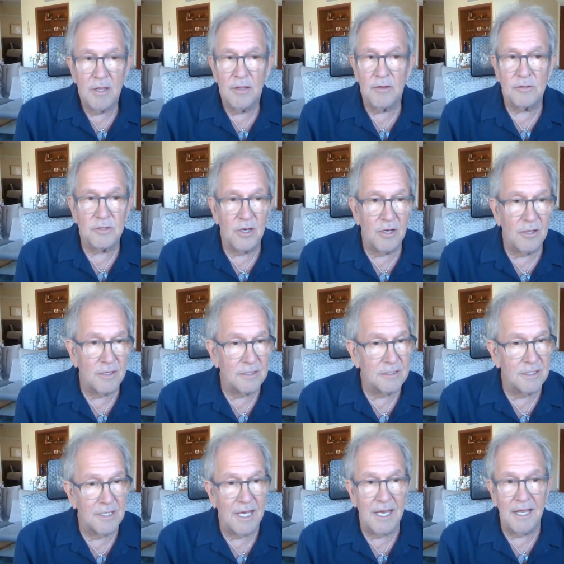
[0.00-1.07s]
There's all
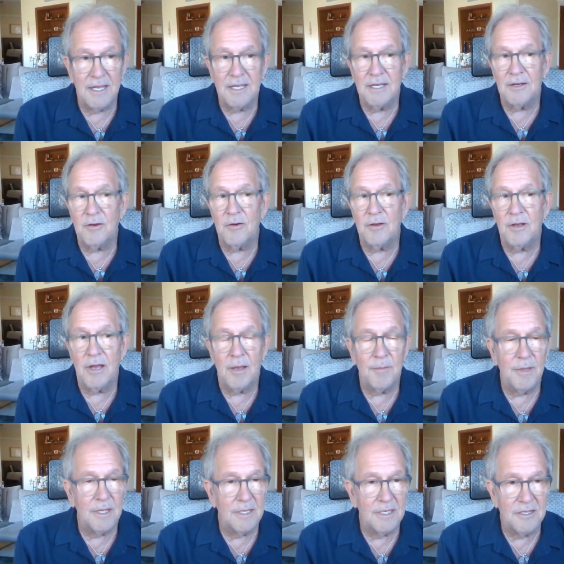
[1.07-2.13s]
this lying going on. I
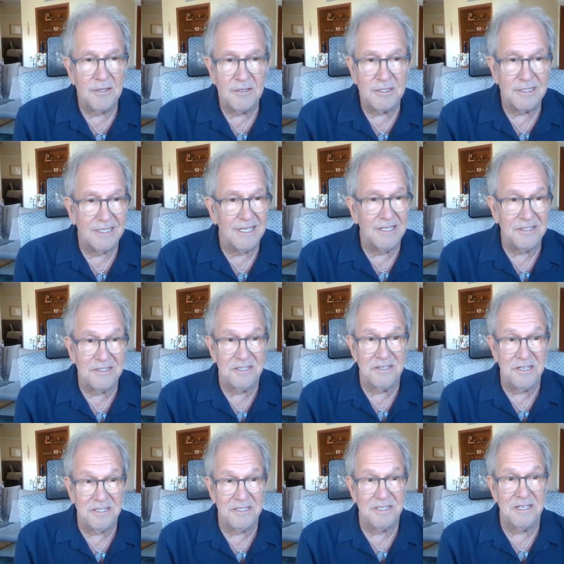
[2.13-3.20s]
mean, it's
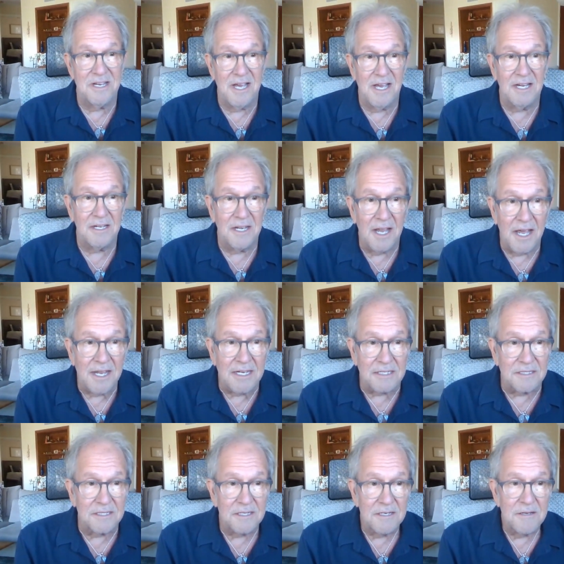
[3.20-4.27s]
just not
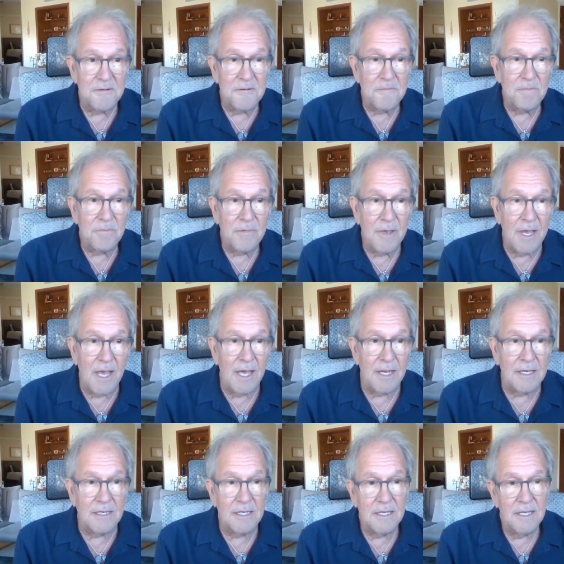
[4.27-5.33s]
nice.
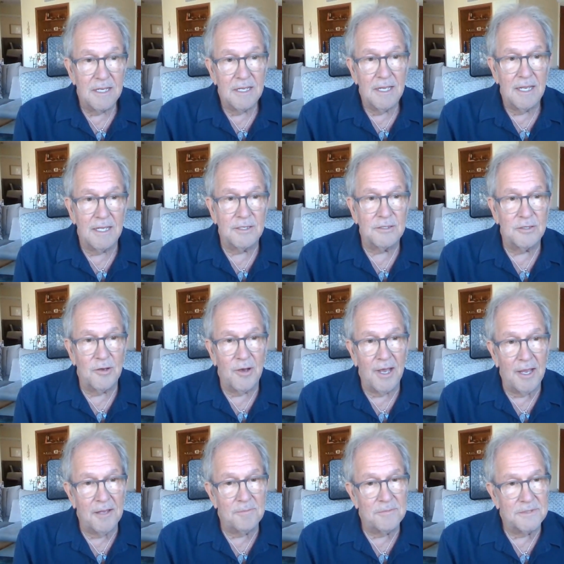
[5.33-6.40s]
And so
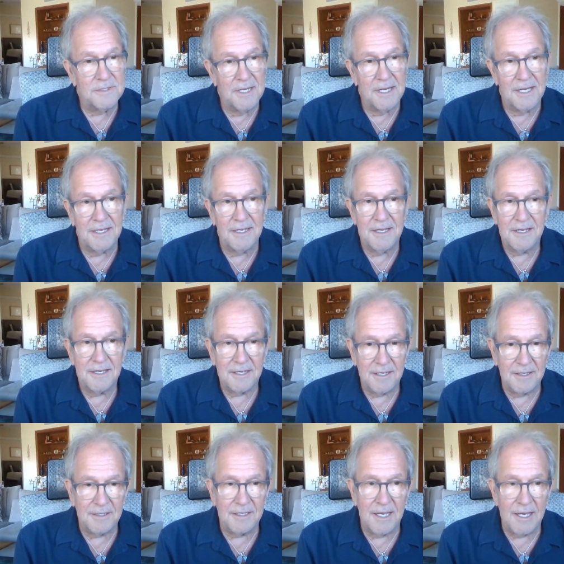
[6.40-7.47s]
I'm saying
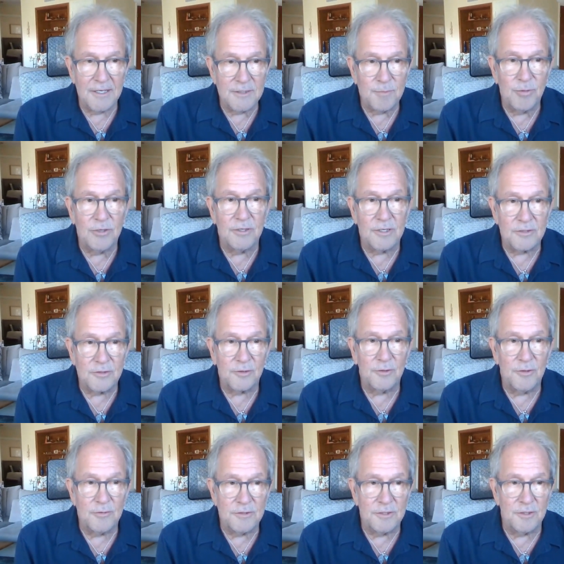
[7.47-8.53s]
God's putting the
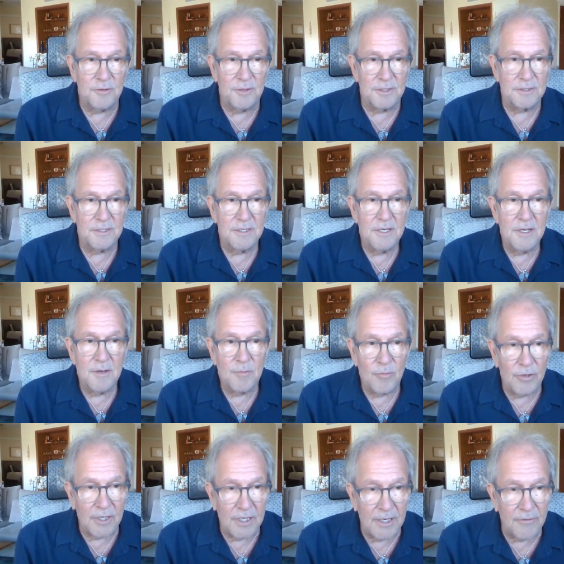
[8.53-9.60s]
screws to us,
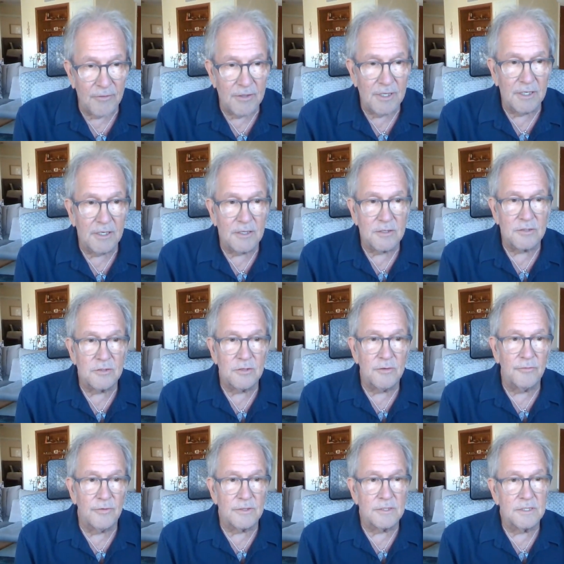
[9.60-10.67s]
bringing everything to the
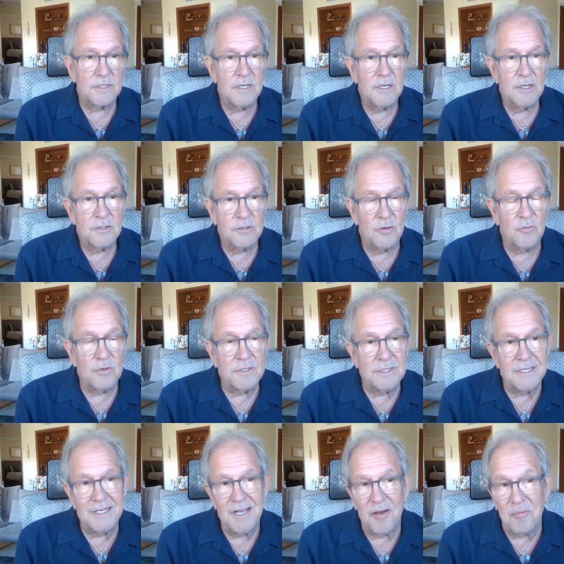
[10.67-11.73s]
surface so we
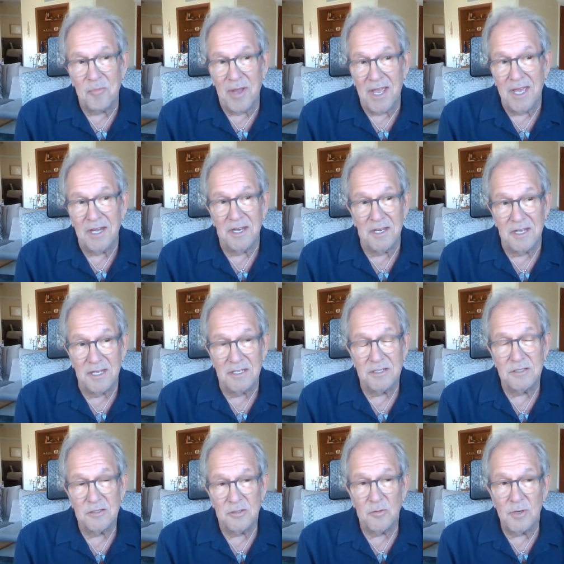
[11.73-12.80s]
see how bad it
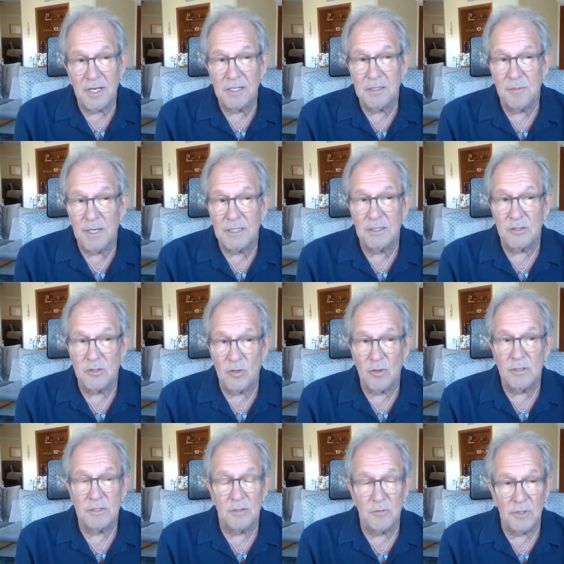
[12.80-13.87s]
is, so we get to make the
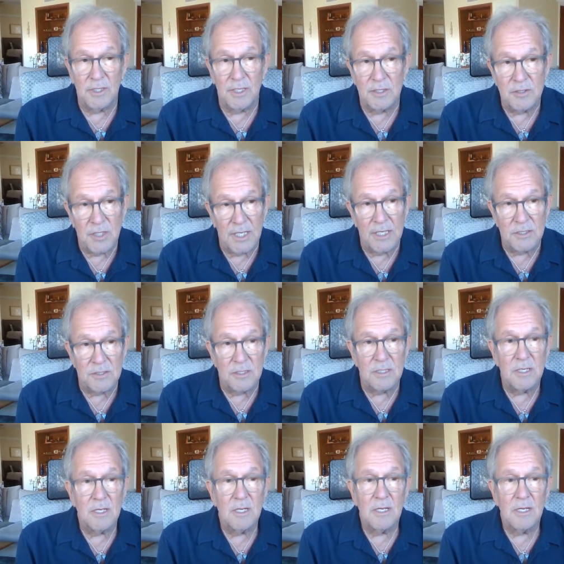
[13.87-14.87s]
choice: are we going to change it